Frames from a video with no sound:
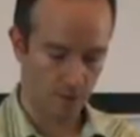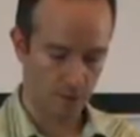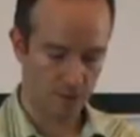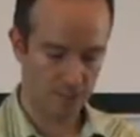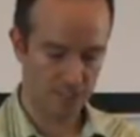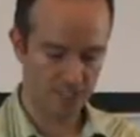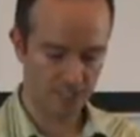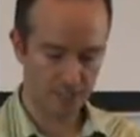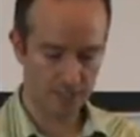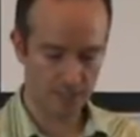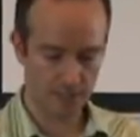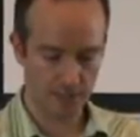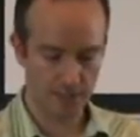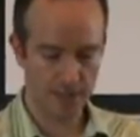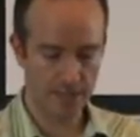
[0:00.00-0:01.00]
The
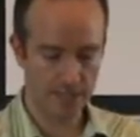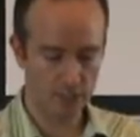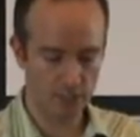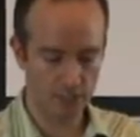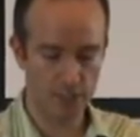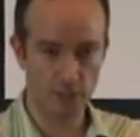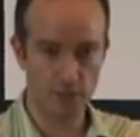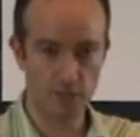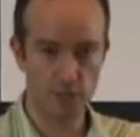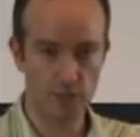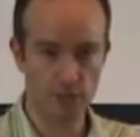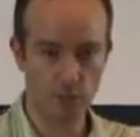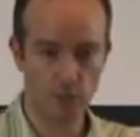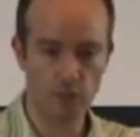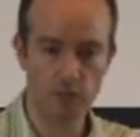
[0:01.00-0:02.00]
sixth and last consideration
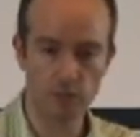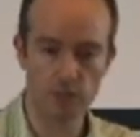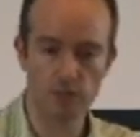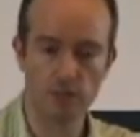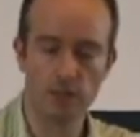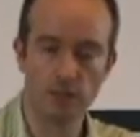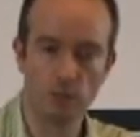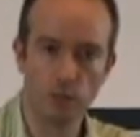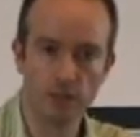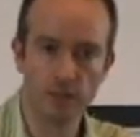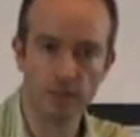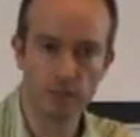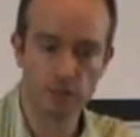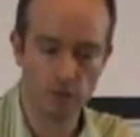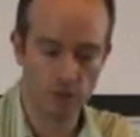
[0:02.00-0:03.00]
that one
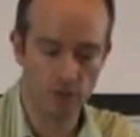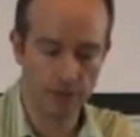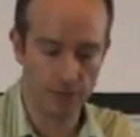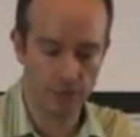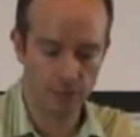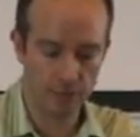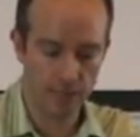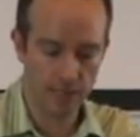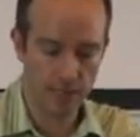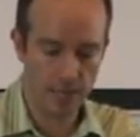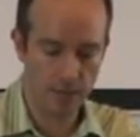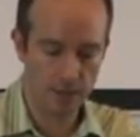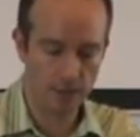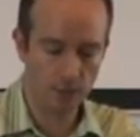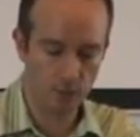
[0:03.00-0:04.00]
needs to look at when
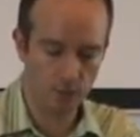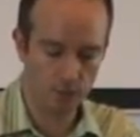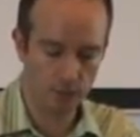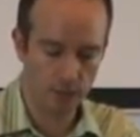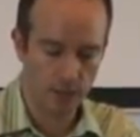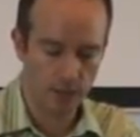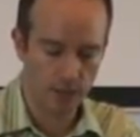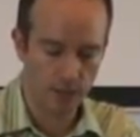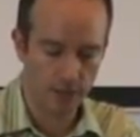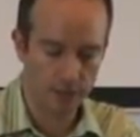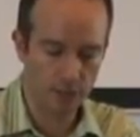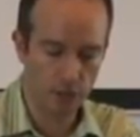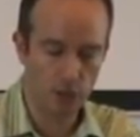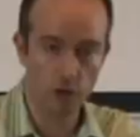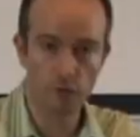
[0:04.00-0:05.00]
designing a network
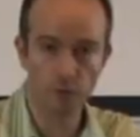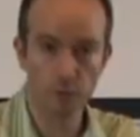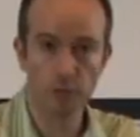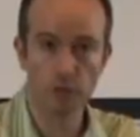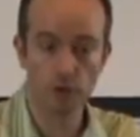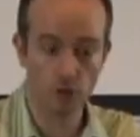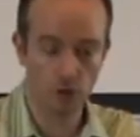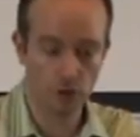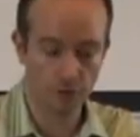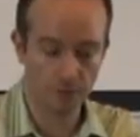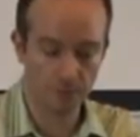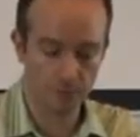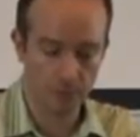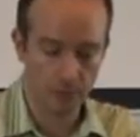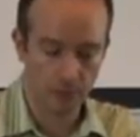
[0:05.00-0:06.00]
is the government core.
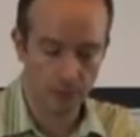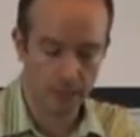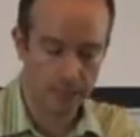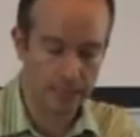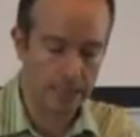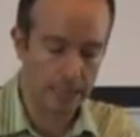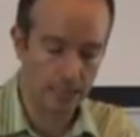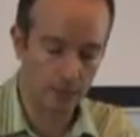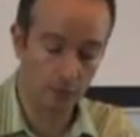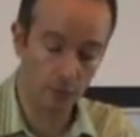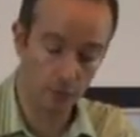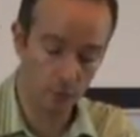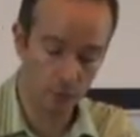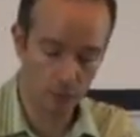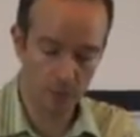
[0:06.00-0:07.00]
And
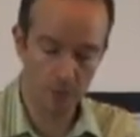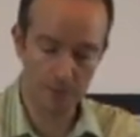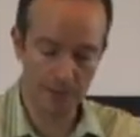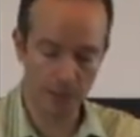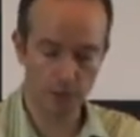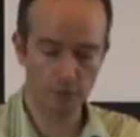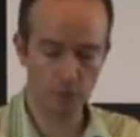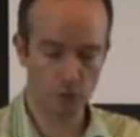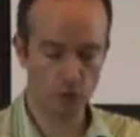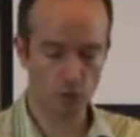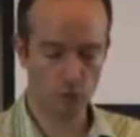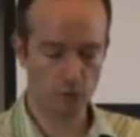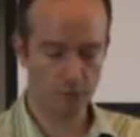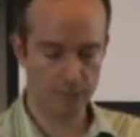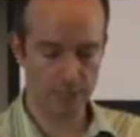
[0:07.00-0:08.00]
by government
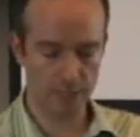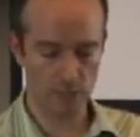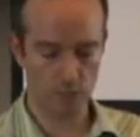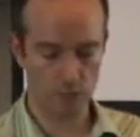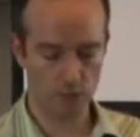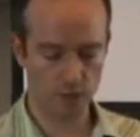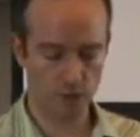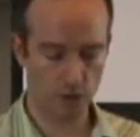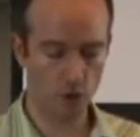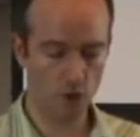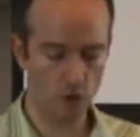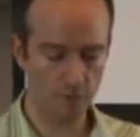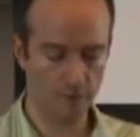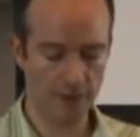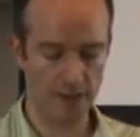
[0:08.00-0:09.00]
core we mean what are the
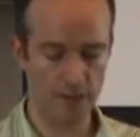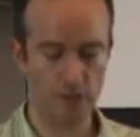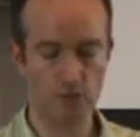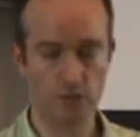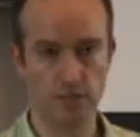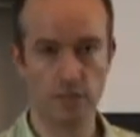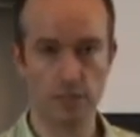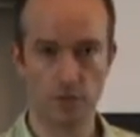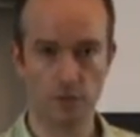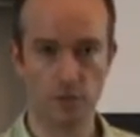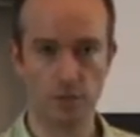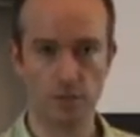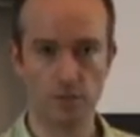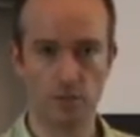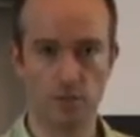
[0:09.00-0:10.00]
core values that
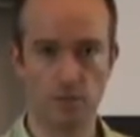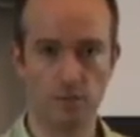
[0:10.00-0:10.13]
governments